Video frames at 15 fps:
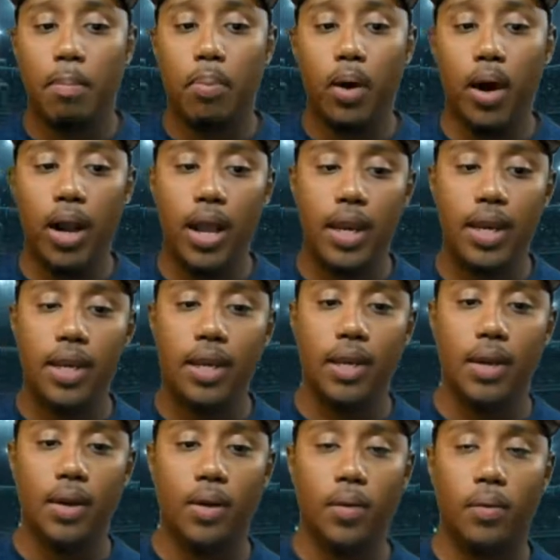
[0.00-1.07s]
but
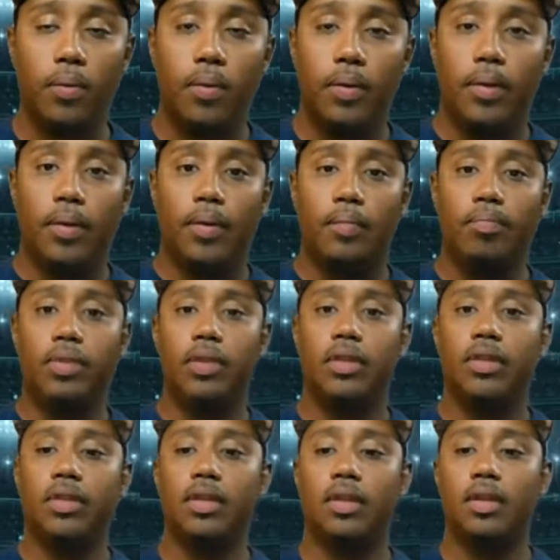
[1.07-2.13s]

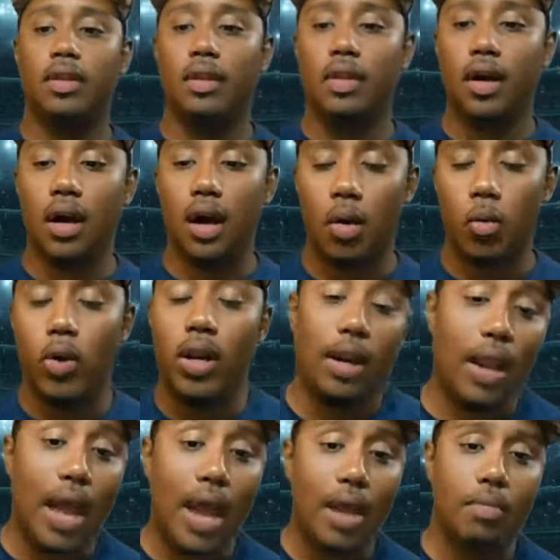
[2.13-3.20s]
I win a
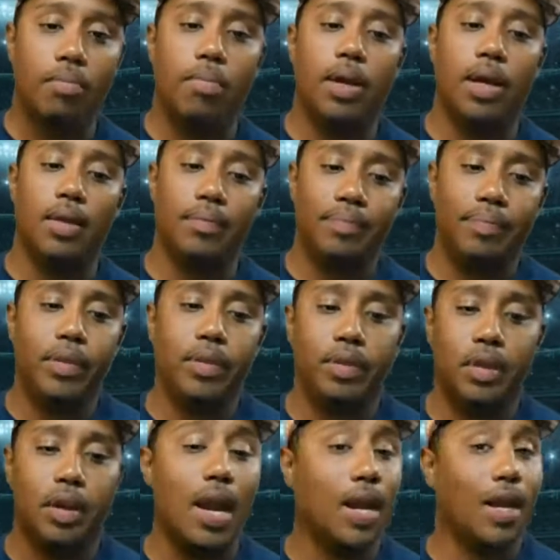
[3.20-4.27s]
lot, but
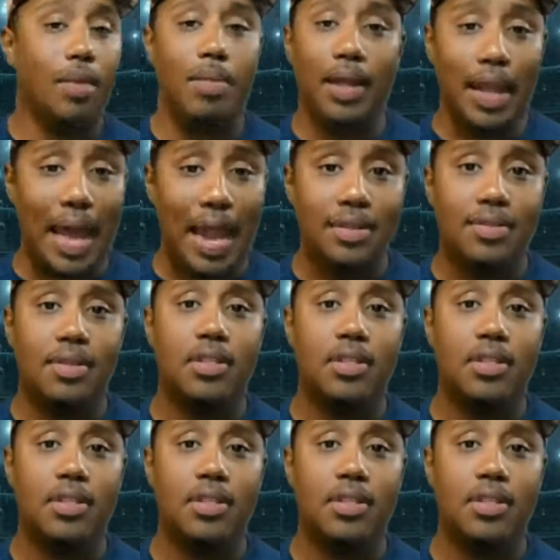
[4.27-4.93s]
they're not going to be last.